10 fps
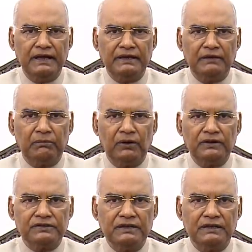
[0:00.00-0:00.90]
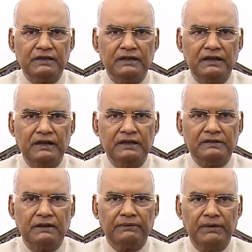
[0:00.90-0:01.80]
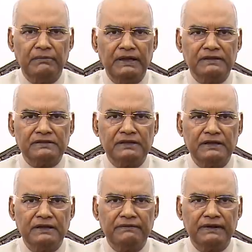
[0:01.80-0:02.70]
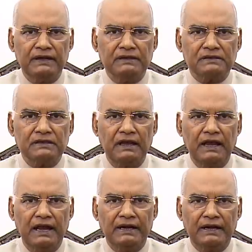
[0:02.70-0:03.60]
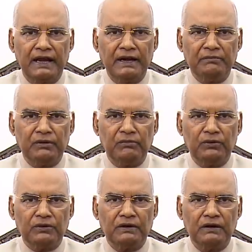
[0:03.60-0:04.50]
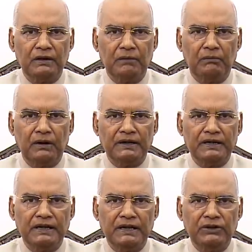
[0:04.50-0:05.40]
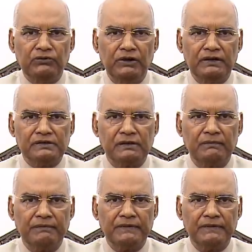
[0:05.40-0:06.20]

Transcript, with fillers: in the policy is of immense significance and can promote multilingualism